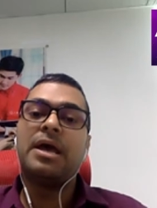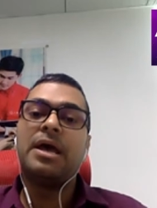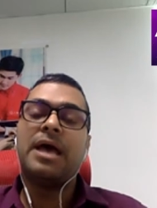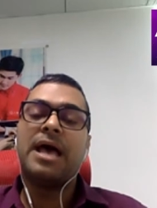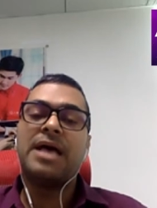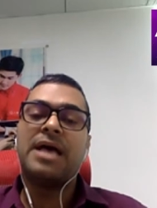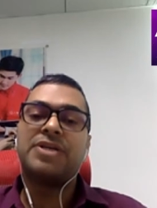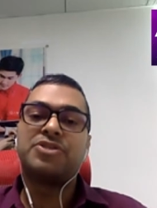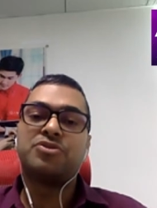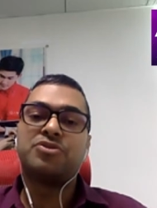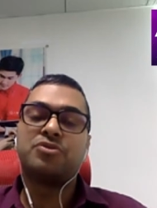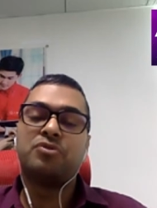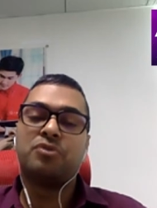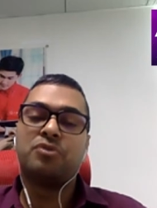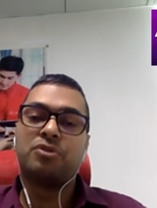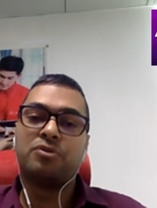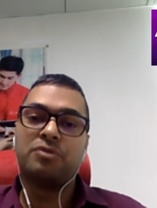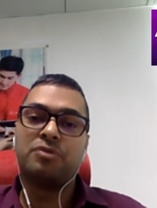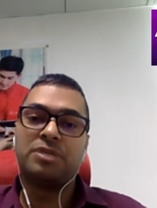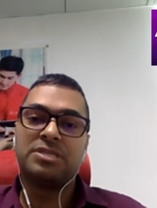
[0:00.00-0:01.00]
has to go
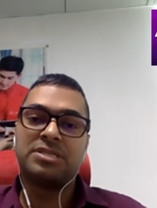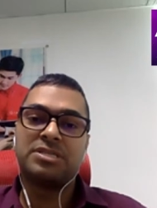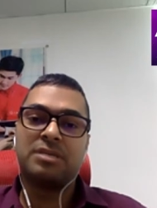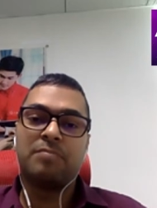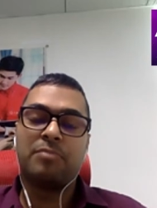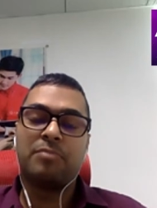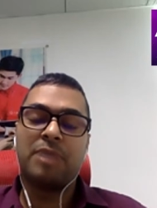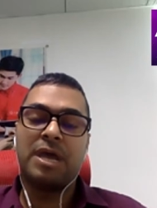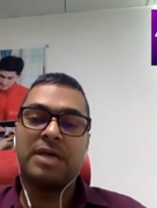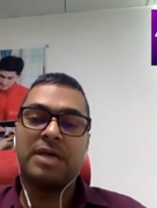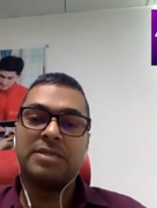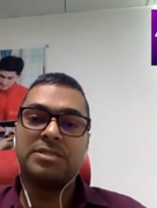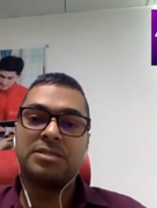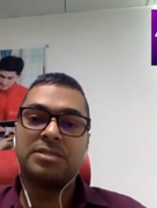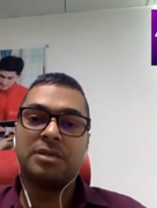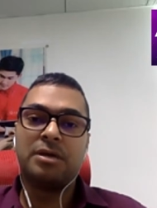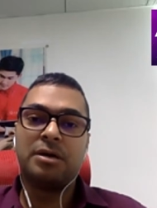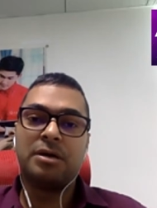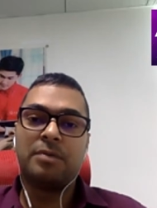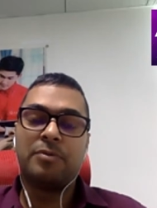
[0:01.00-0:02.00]
through this compliance
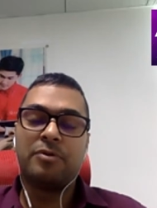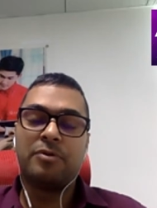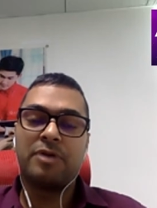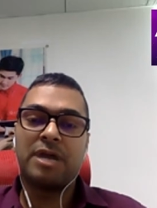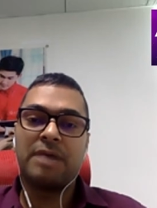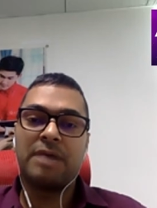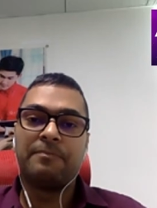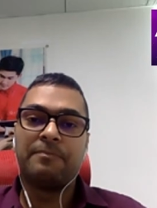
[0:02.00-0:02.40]
program.